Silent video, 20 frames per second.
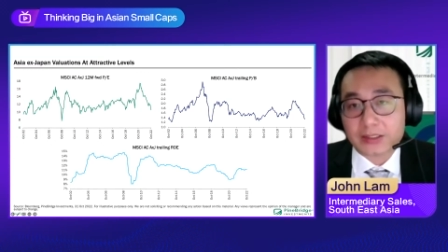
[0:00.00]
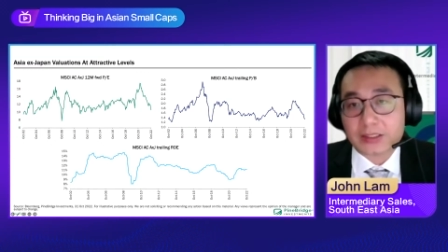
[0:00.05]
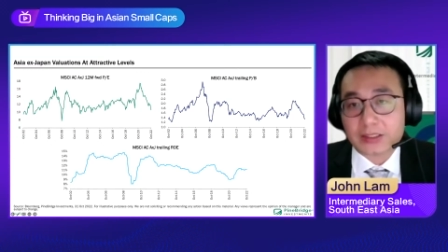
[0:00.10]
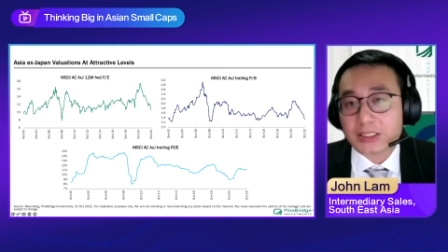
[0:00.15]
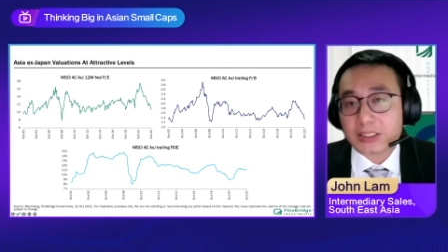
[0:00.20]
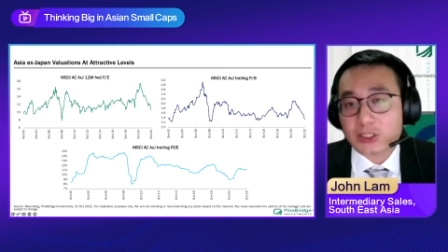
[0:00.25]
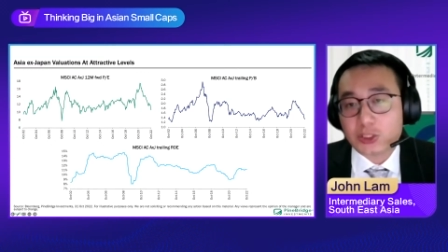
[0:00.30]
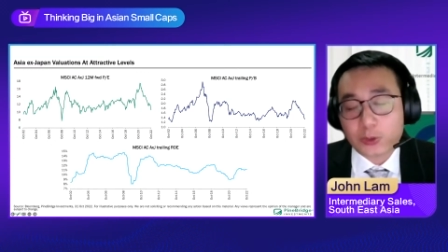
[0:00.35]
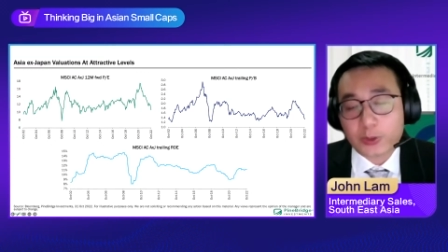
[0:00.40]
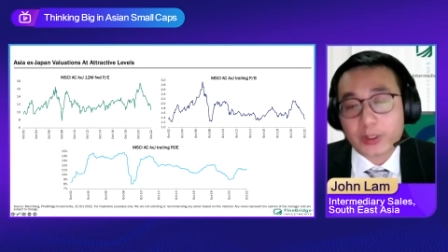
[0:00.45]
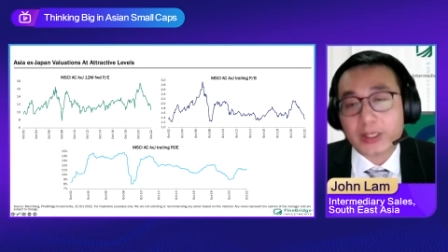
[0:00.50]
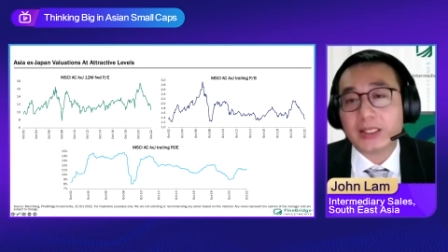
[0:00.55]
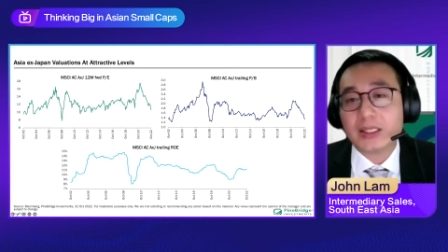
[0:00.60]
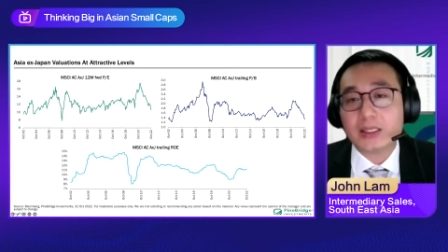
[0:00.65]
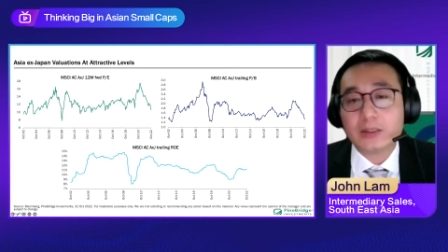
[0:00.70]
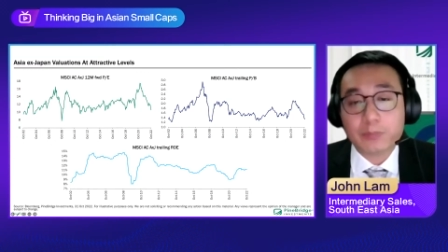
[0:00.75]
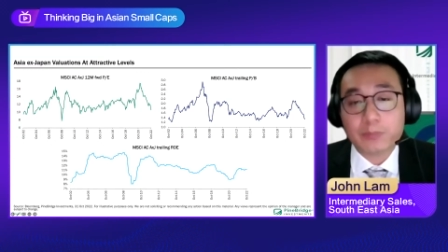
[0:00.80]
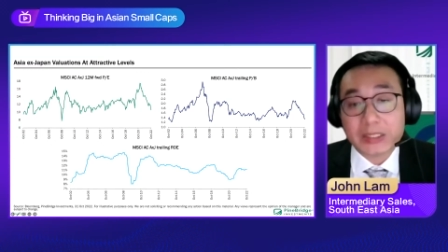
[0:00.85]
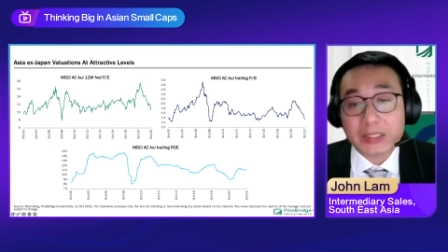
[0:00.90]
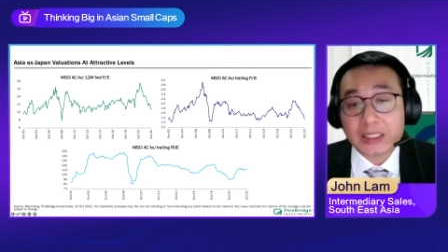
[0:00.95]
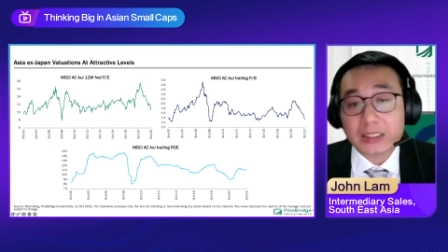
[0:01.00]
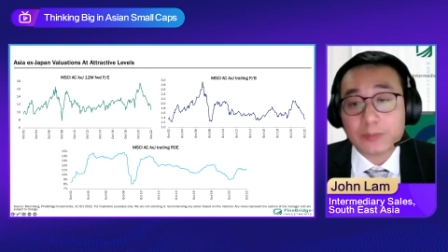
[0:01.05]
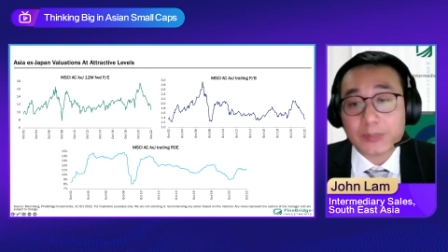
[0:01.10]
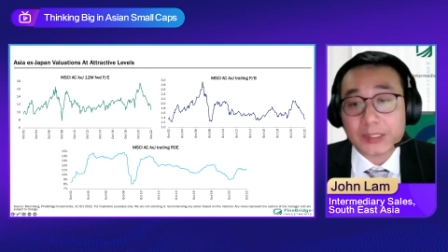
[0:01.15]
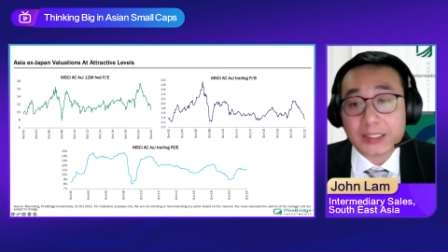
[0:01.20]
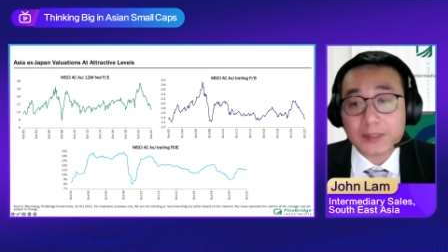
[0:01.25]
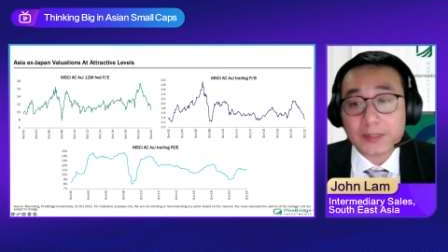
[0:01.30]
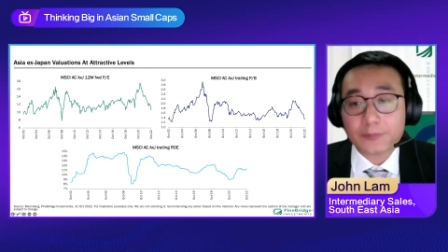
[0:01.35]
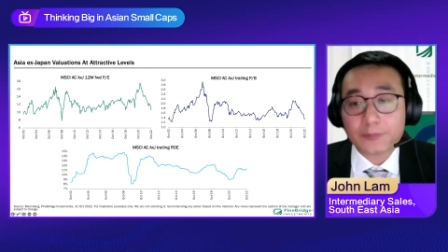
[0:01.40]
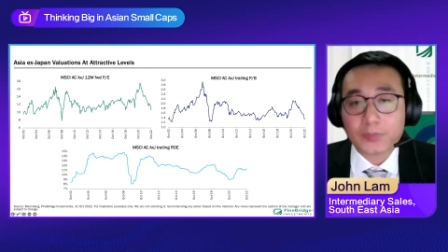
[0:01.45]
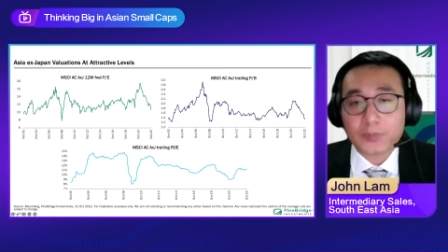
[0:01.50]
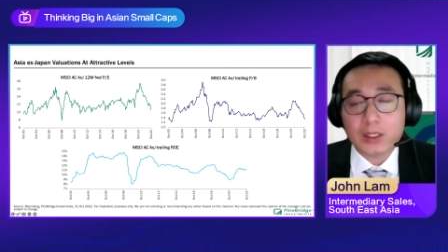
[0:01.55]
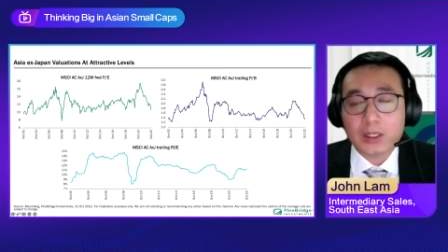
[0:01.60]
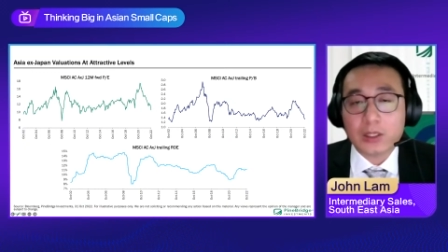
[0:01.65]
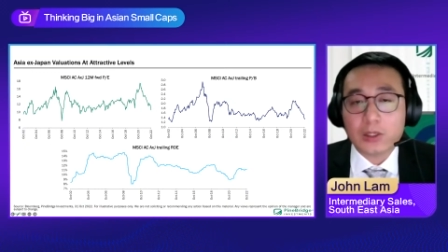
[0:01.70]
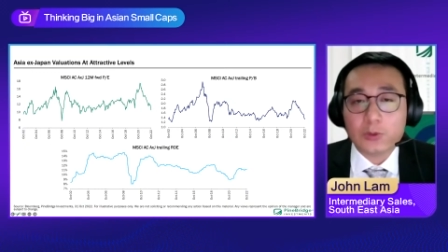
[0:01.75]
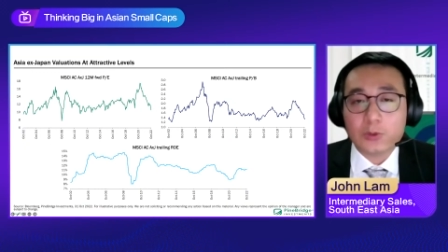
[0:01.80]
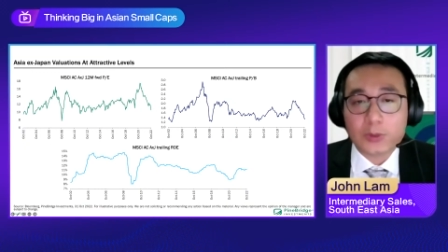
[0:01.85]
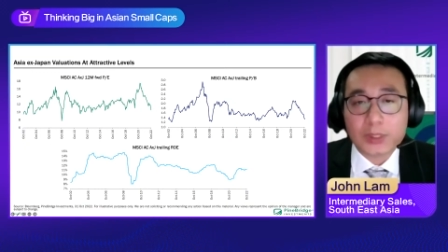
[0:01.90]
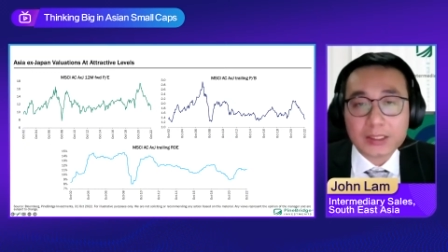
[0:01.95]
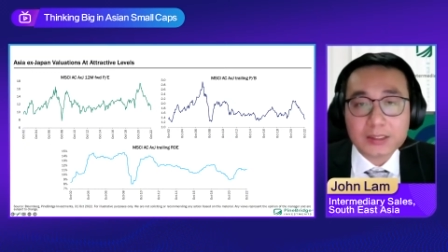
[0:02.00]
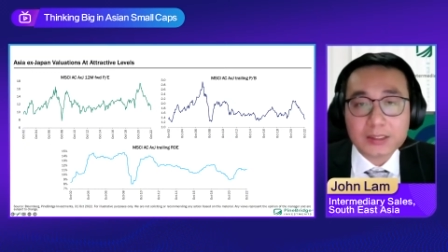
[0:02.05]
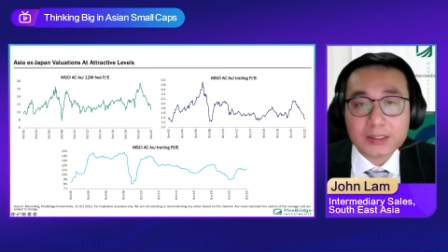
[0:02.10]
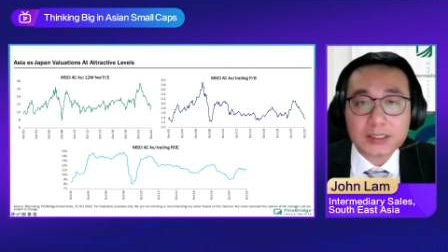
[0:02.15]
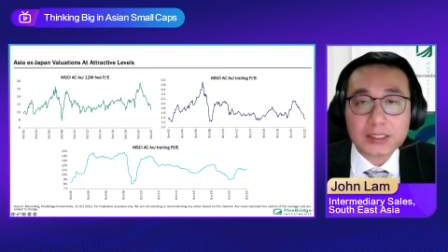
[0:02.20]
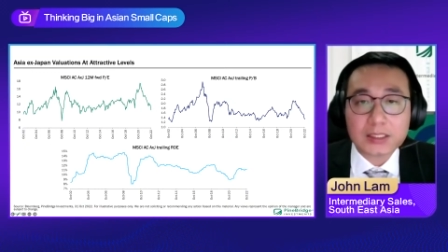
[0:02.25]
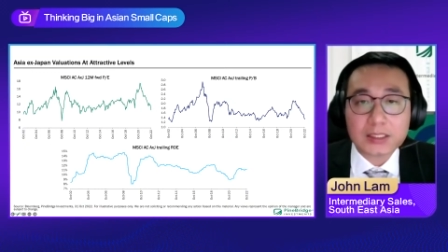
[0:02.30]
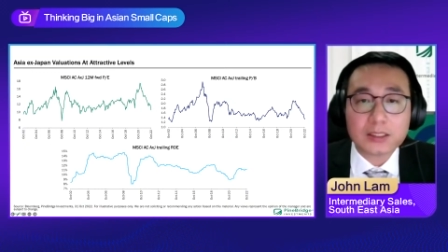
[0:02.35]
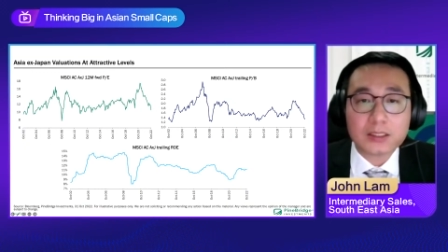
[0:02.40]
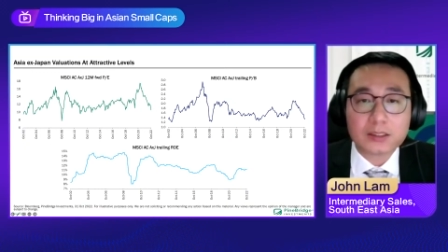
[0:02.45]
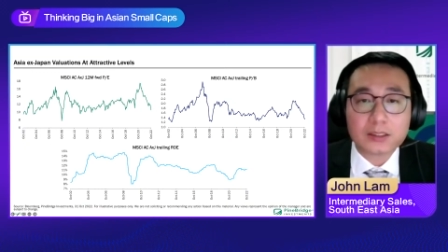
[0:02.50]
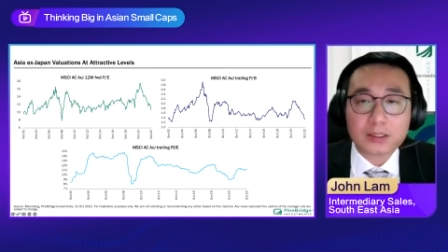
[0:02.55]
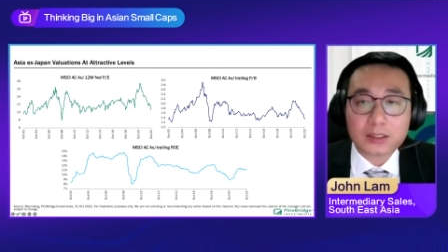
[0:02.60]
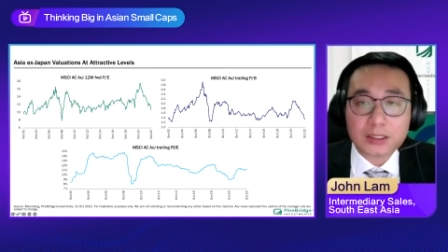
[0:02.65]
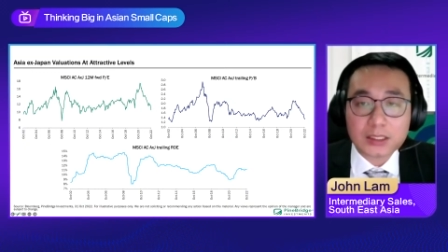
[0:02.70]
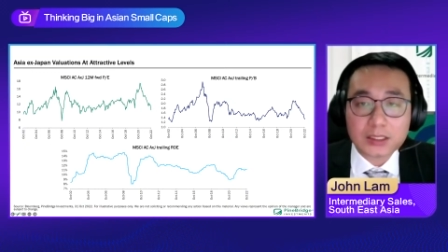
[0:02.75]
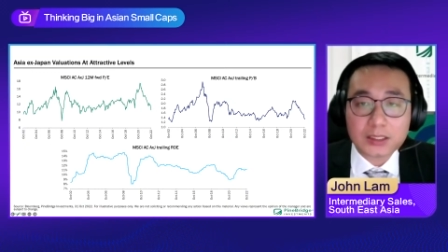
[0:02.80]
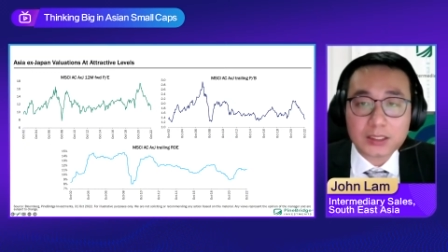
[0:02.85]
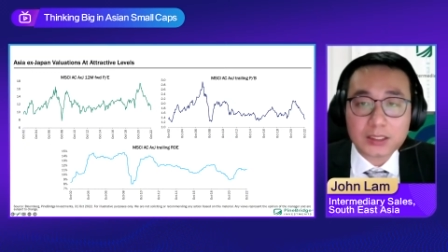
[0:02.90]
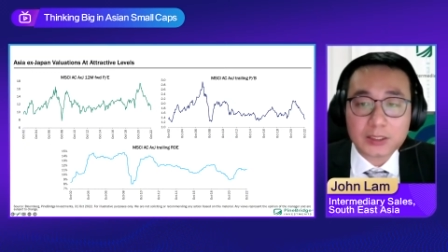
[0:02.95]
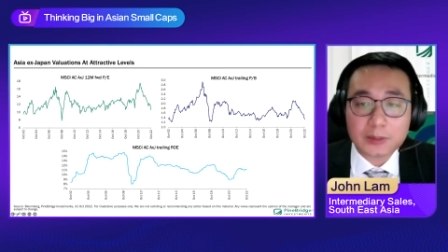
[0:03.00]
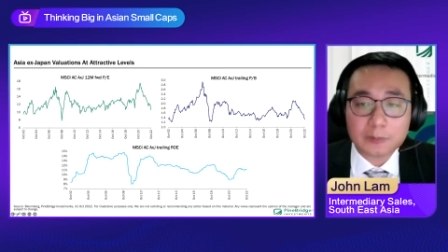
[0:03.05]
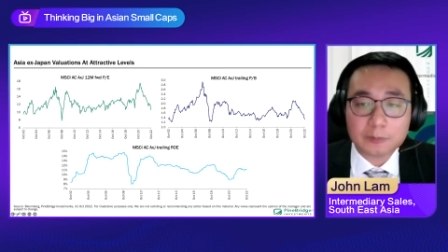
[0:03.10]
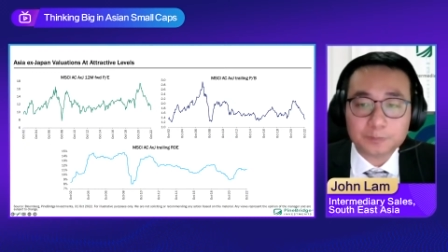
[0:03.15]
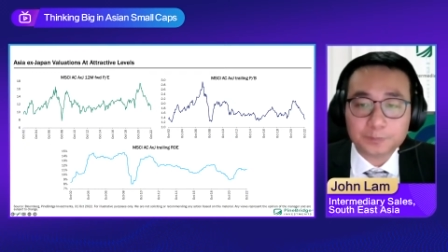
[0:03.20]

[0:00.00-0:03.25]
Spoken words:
the trailing PB, you can see the